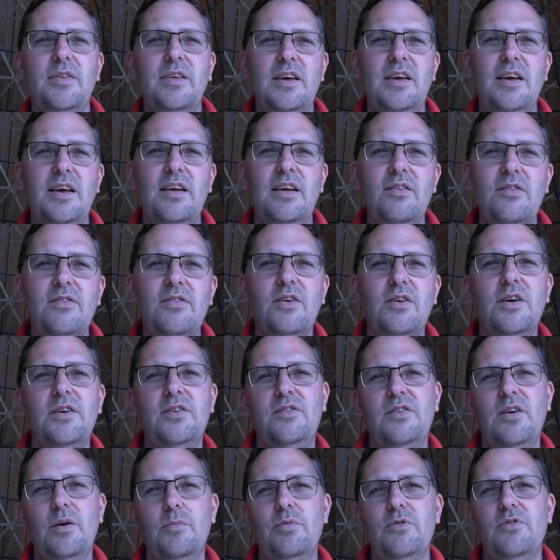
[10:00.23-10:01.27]
the
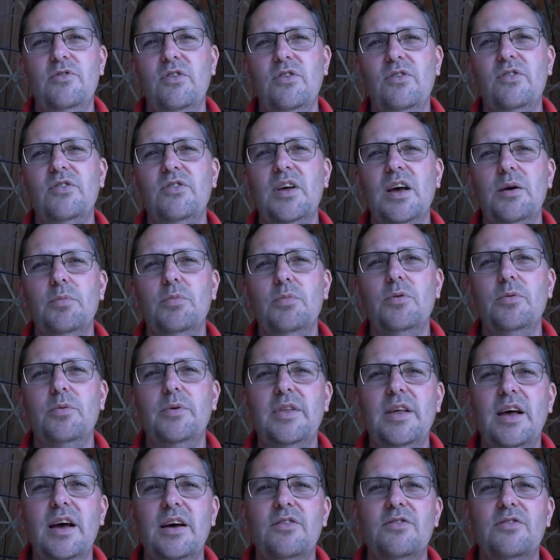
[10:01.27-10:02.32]
inside temperature stable
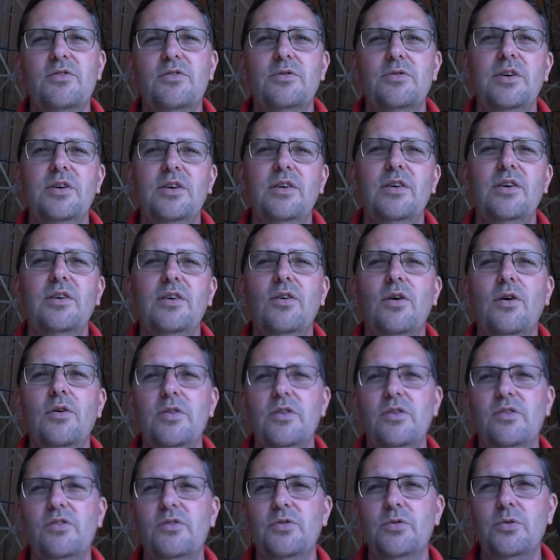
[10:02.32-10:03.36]
without drawing
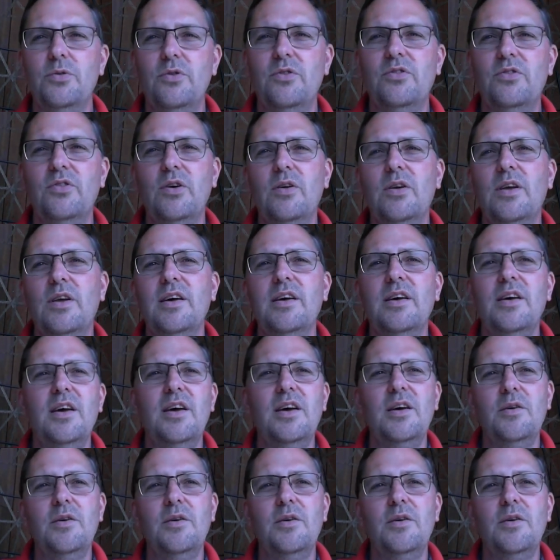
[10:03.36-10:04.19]
on the stored solar,